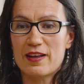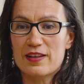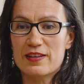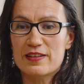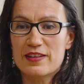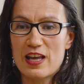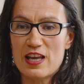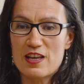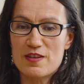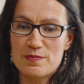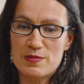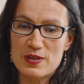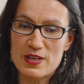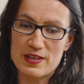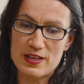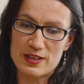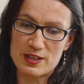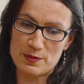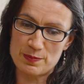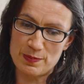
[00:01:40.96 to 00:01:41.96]
it gave me
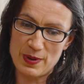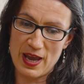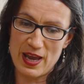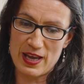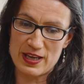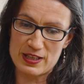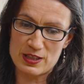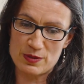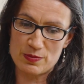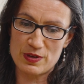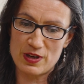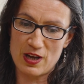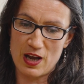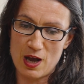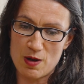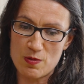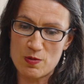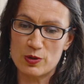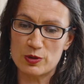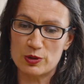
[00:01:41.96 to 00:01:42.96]
that space when
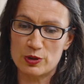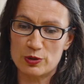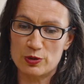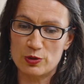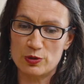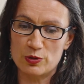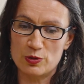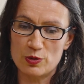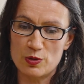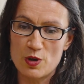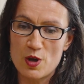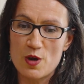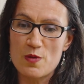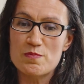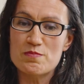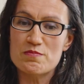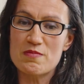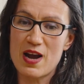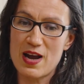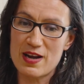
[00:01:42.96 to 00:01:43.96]
I wanted to do
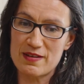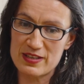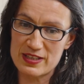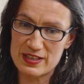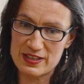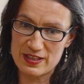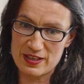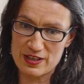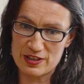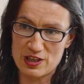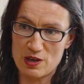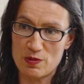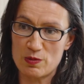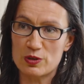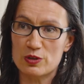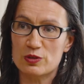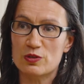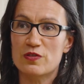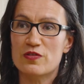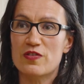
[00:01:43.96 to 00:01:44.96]
my research. I
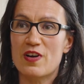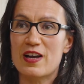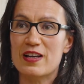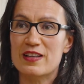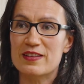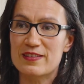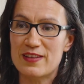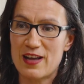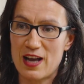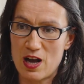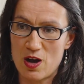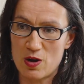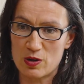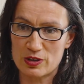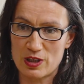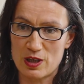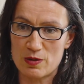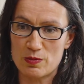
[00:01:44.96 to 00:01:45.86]
wanted to find out, I